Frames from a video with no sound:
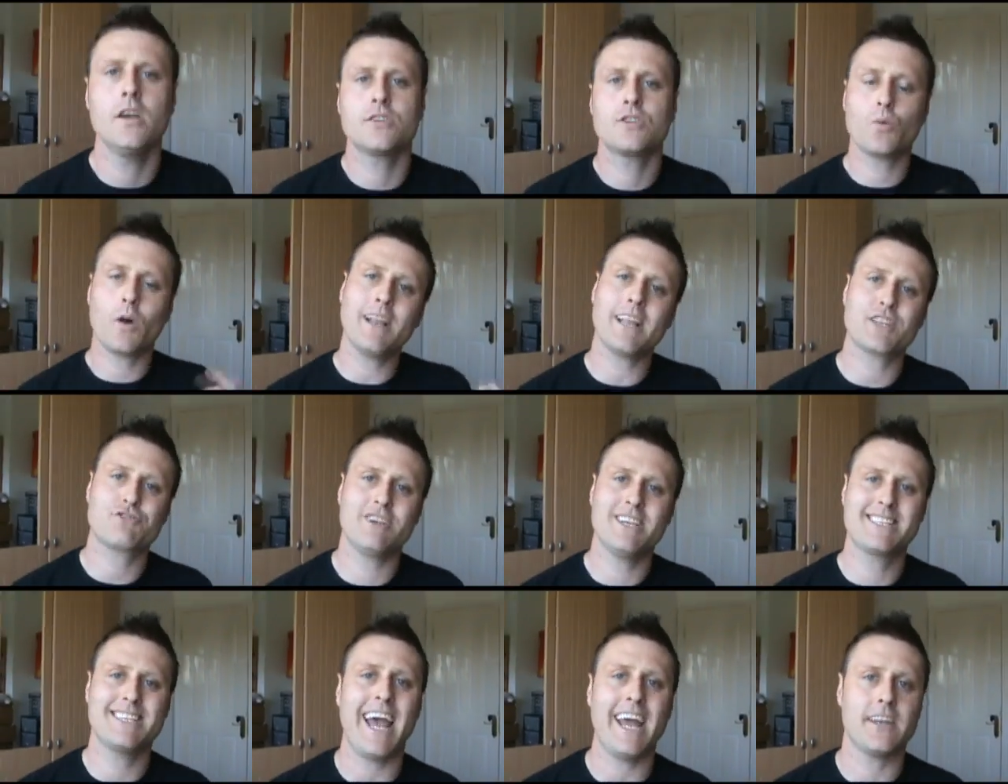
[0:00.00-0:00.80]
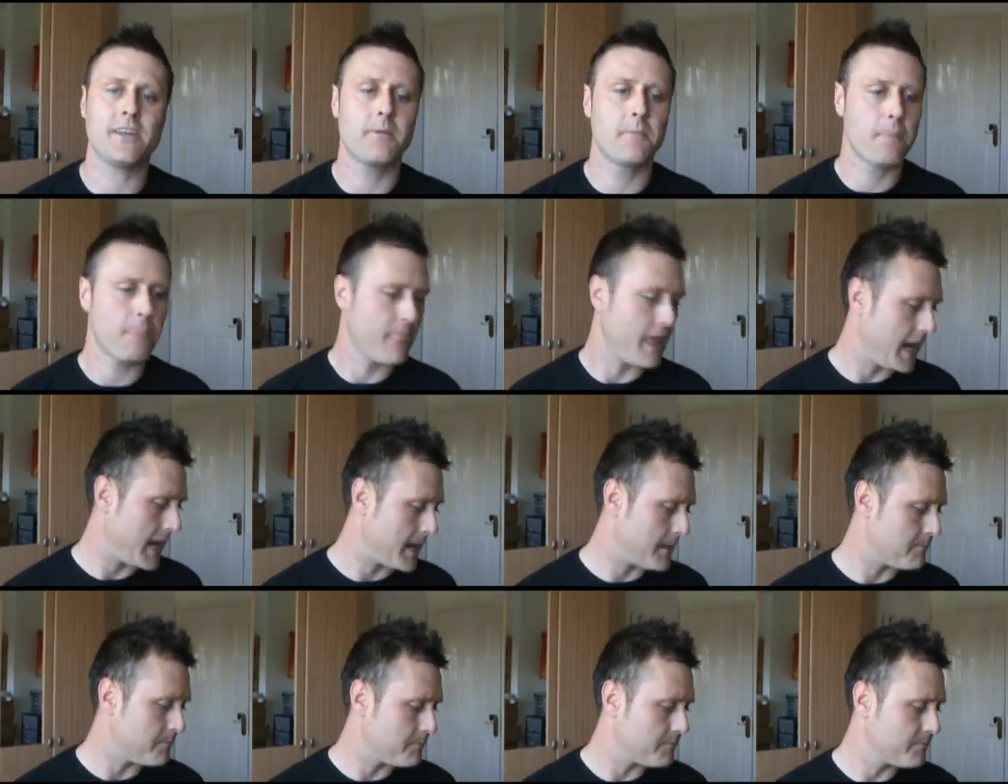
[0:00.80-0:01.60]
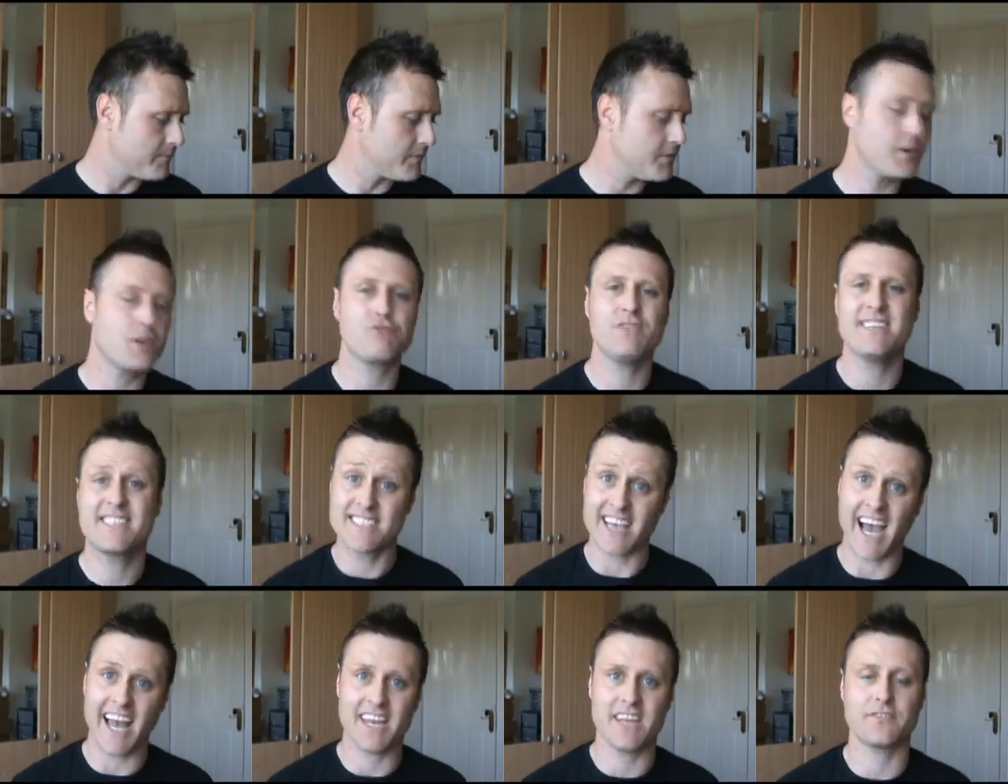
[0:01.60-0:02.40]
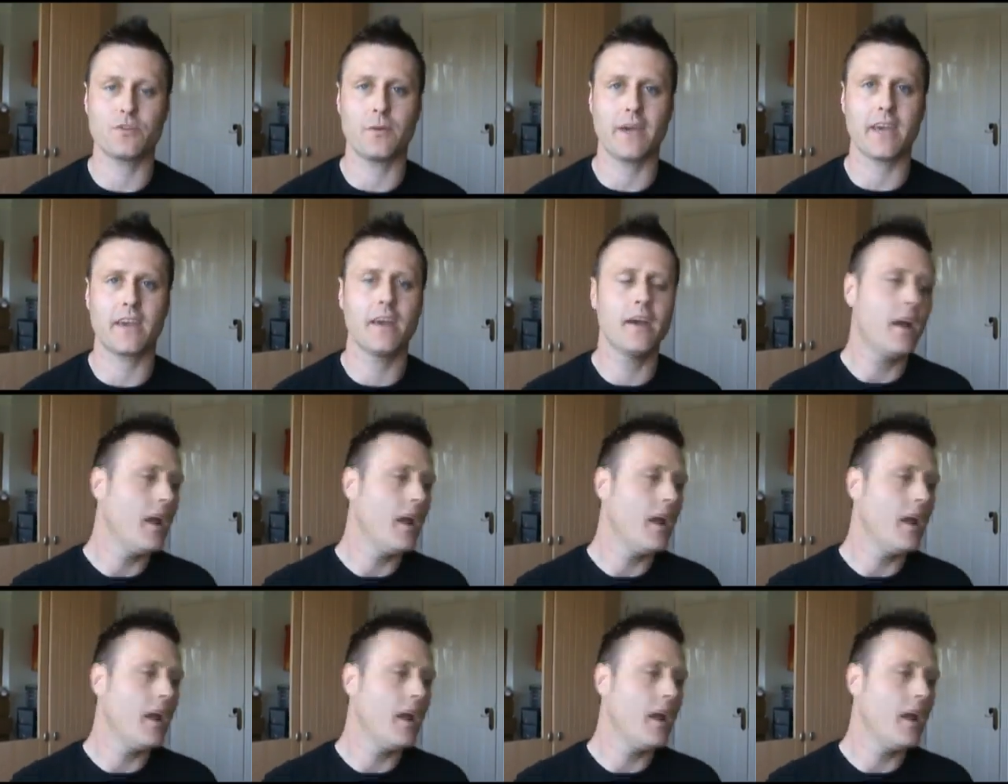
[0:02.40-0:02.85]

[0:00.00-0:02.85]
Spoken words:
So, while that's resetting for the restyling of the wig.